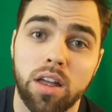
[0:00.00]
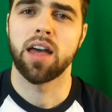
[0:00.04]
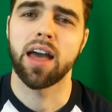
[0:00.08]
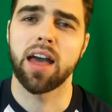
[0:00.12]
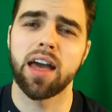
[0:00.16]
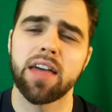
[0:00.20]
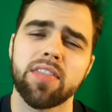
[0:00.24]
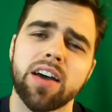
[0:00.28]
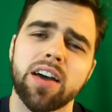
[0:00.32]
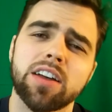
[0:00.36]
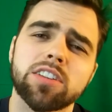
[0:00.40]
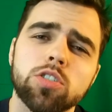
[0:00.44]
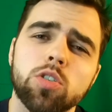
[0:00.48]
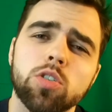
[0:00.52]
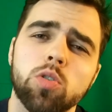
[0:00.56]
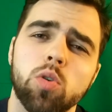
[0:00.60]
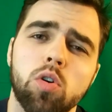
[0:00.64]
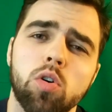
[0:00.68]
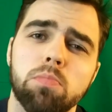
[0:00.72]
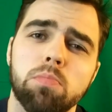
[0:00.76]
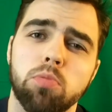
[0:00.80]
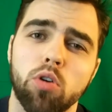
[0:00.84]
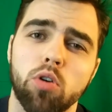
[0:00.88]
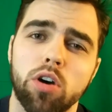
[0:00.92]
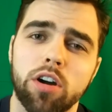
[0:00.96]
And that's the
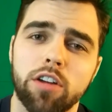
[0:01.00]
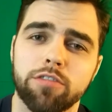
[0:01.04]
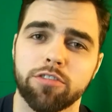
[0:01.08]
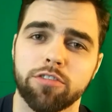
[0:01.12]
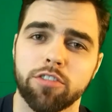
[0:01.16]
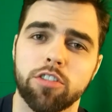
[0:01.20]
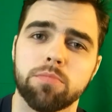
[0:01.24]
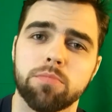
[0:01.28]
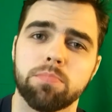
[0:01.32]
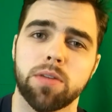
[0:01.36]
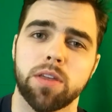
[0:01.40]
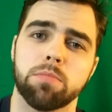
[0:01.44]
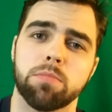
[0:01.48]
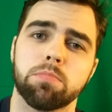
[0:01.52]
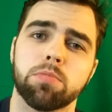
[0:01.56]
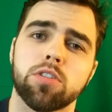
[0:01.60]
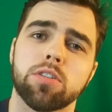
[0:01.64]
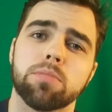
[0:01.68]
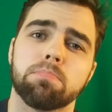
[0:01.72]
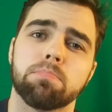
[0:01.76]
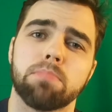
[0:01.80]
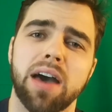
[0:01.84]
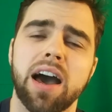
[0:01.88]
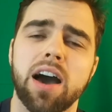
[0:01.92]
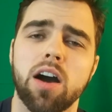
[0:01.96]
whole point. For the people
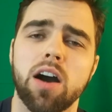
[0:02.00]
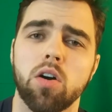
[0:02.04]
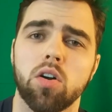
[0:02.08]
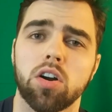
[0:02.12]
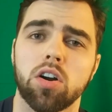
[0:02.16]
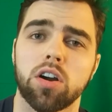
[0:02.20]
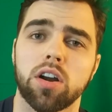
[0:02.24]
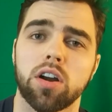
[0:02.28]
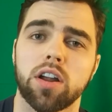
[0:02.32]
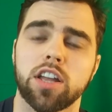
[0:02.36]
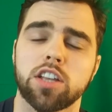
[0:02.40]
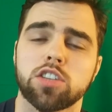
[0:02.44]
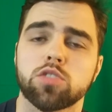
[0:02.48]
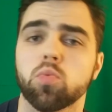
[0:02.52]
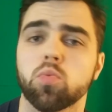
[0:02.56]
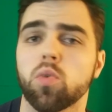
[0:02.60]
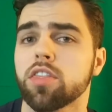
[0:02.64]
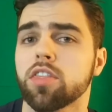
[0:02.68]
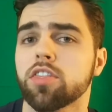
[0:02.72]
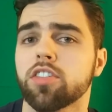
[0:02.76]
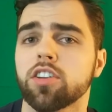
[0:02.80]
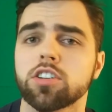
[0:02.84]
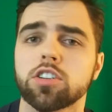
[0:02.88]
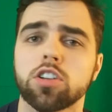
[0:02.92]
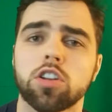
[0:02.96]
in power, it's
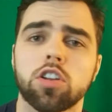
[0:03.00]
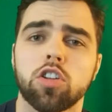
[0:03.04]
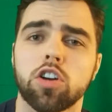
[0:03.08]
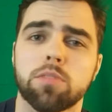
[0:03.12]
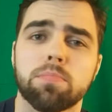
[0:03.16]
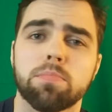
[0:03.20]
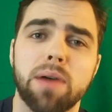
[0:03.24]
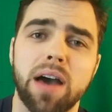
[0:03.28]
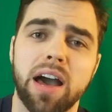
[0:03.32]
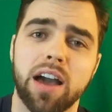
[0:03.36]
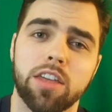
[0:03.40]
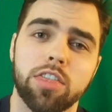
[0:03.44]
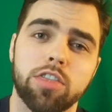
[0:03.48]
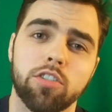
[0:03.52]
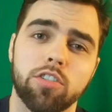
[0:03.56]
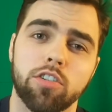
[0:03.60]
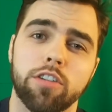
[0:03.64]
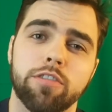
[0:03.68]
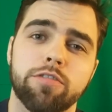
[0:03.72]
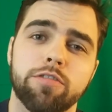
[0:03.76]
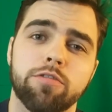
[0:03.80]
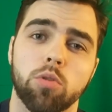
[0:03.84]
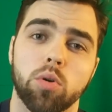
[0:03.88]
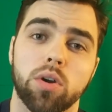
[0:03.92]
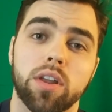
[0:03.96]
one thing to look back
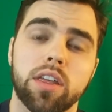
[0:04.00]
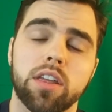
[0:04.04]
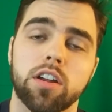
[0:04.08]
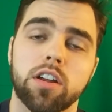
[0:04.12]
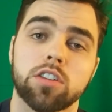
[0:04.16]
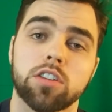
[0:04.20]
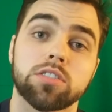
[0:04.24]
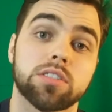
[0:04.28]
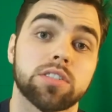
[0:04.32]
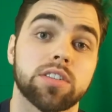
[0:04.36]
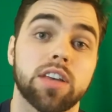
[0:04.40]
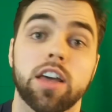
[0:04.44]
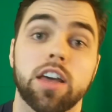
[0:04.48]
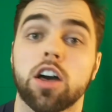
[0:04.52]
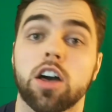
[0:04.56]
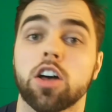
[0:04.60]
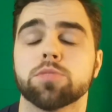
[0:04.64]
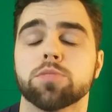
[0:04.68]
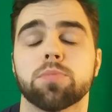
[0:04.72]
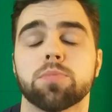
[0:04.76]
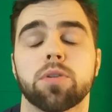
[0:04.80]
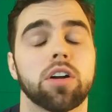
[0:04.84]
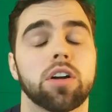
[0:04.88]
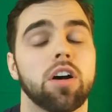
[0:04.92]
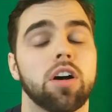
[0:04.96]
30, 40 years and say,
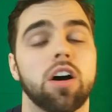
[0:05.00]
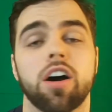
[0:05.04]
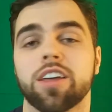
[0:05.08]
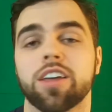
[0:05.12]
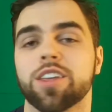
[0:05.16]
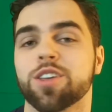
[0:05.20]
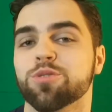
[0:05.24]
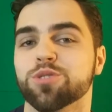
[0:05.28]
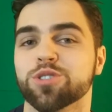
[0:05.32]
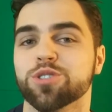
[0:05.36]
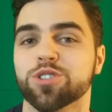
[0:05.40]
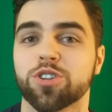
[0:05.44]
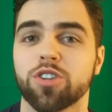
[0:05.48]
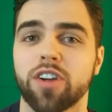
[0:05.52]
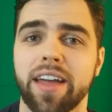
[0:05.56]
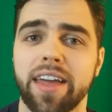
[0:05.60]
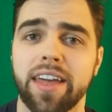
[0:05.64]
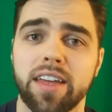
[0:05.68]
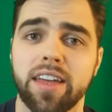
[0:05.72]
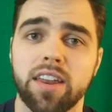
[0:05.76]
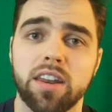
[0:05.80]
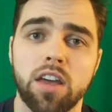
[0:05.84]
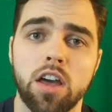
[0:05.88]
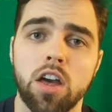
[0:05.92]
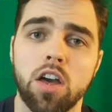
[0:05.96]
Ellsberg, oh, he was
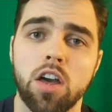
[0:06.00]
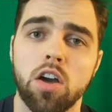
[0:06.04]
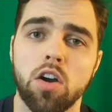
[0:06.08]
great.